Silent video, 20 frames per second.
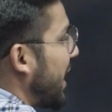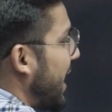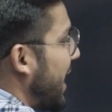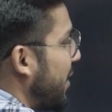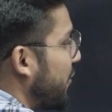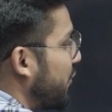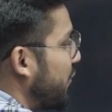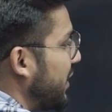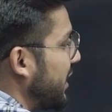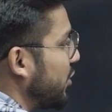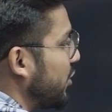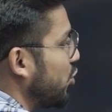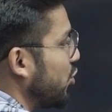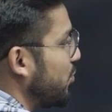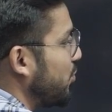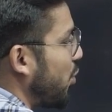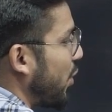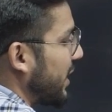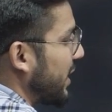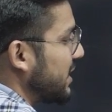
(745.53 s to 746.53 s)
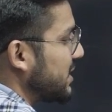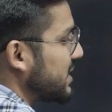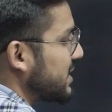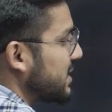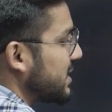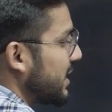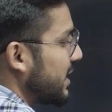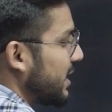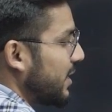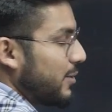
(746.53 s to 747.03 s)
every 2
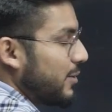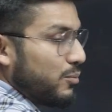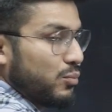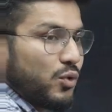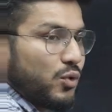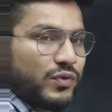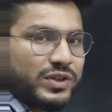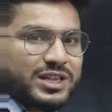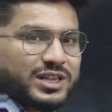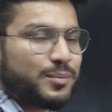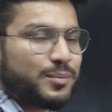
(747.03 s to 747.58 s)
points move in the